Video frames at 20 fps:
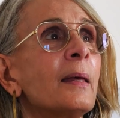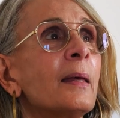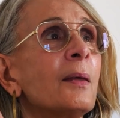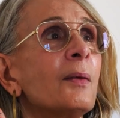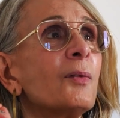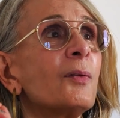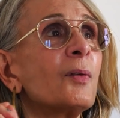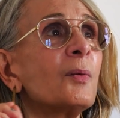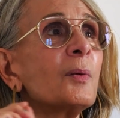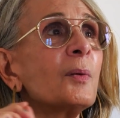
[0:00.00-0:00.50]

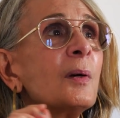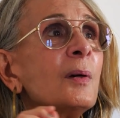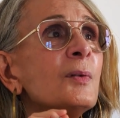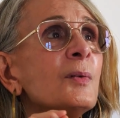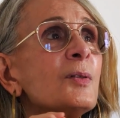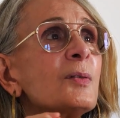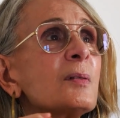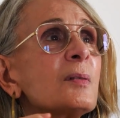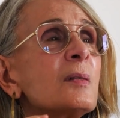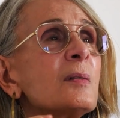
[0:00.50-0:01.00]
So
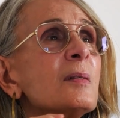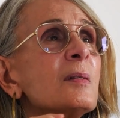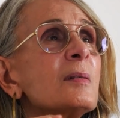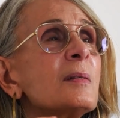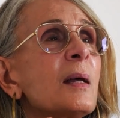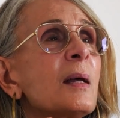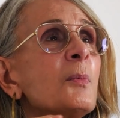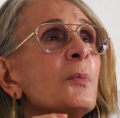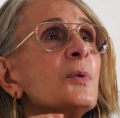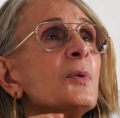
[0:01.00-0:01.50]
consciousness is
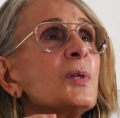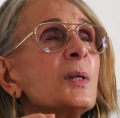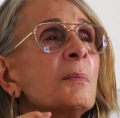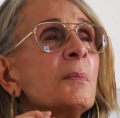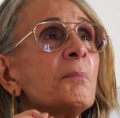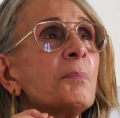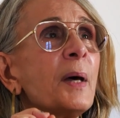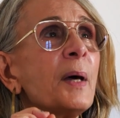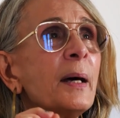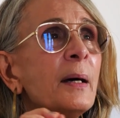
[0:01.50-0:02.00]
that which
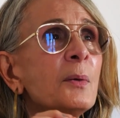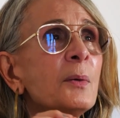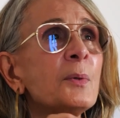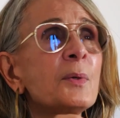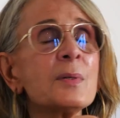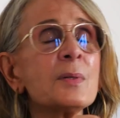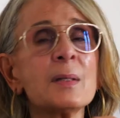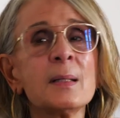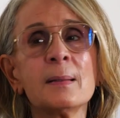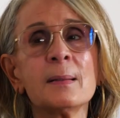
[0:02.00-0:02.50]

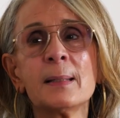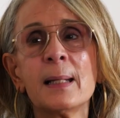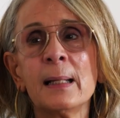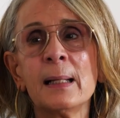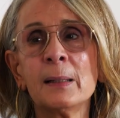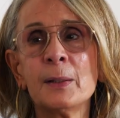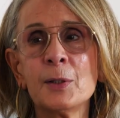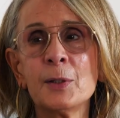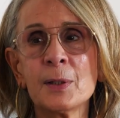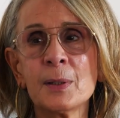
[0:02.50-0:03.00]
empowers
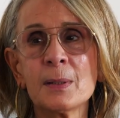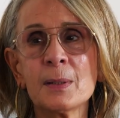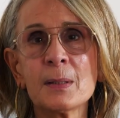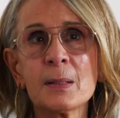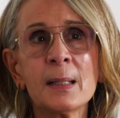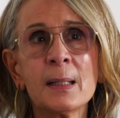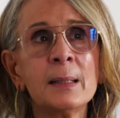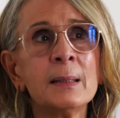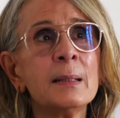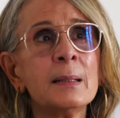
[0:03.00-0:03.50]
intelligence,
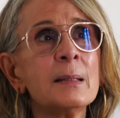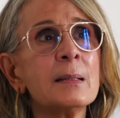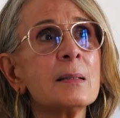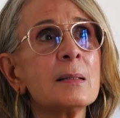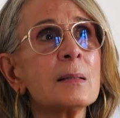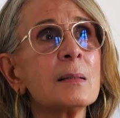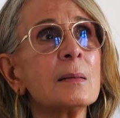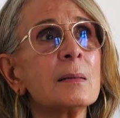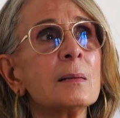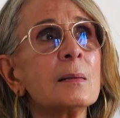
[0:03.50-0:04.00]
and it
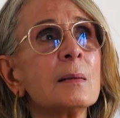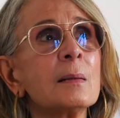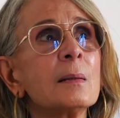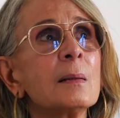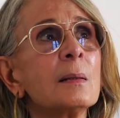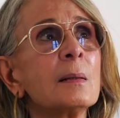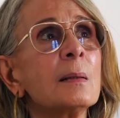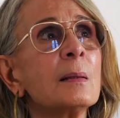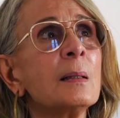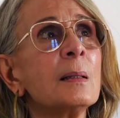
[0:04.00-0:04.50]

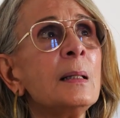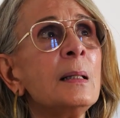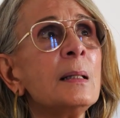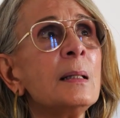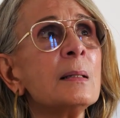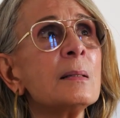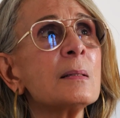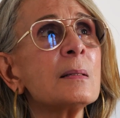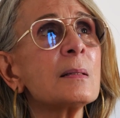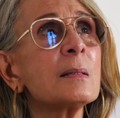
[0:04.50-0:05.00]

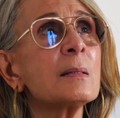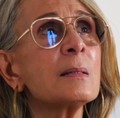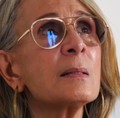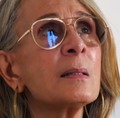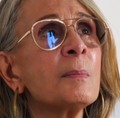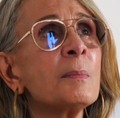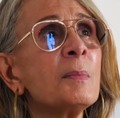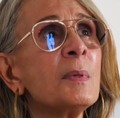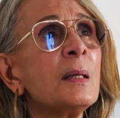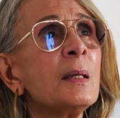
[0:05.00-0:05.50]
is
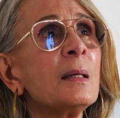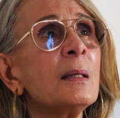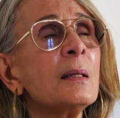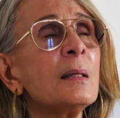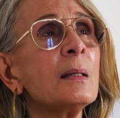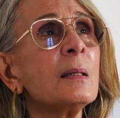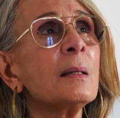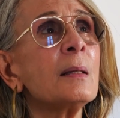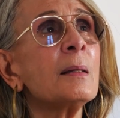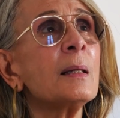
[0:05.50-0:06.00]
something
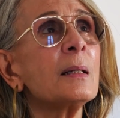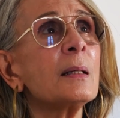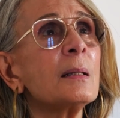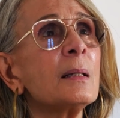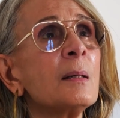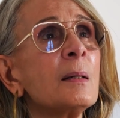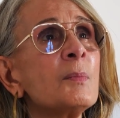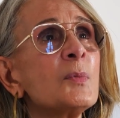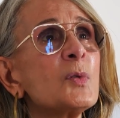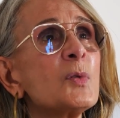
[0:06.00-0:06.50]
that
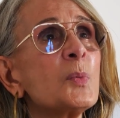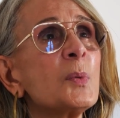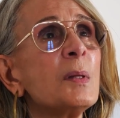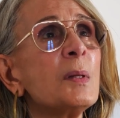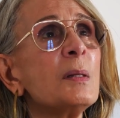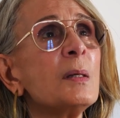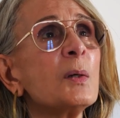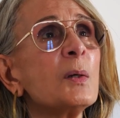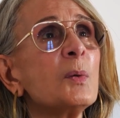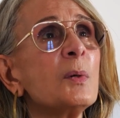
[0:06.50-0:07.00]
comes with
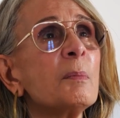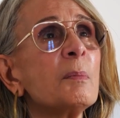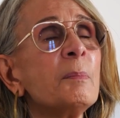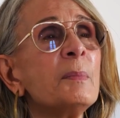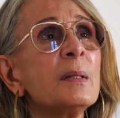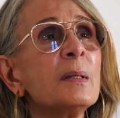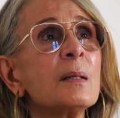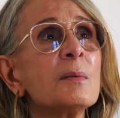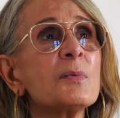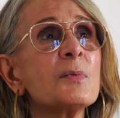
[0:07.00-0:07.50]
the
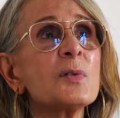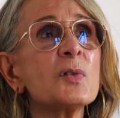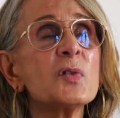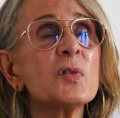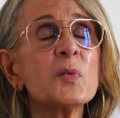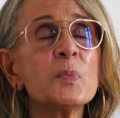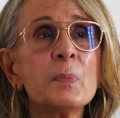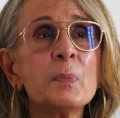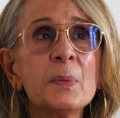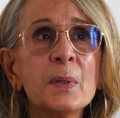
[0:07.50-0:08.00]
equipment of
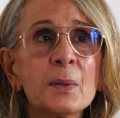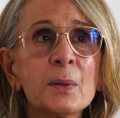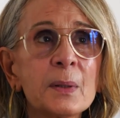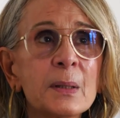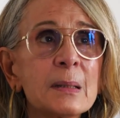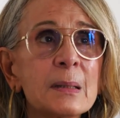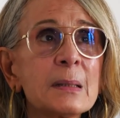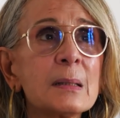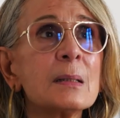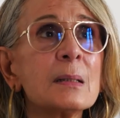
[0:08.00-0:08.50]

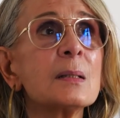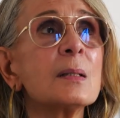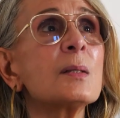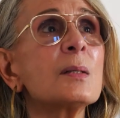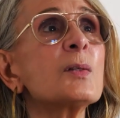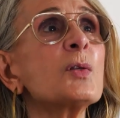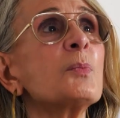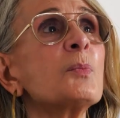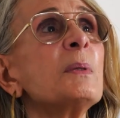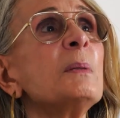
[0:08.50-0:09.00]
spirit.
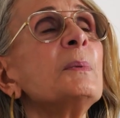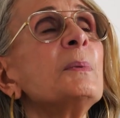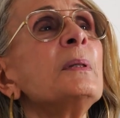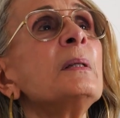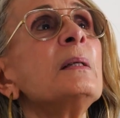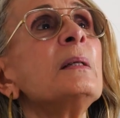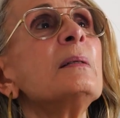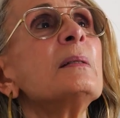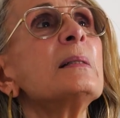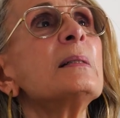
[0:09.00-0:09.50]
So people
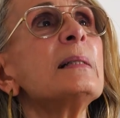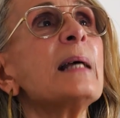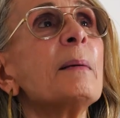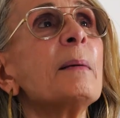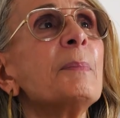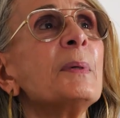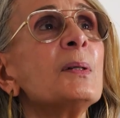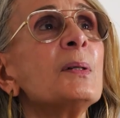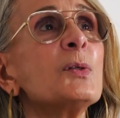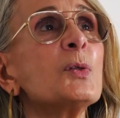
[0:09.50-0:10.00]
need to
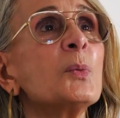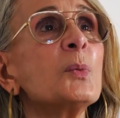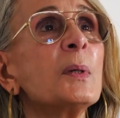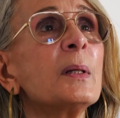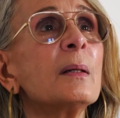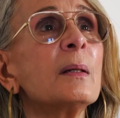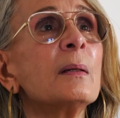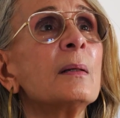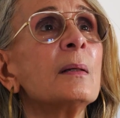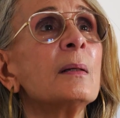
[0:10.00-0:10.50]
tap into what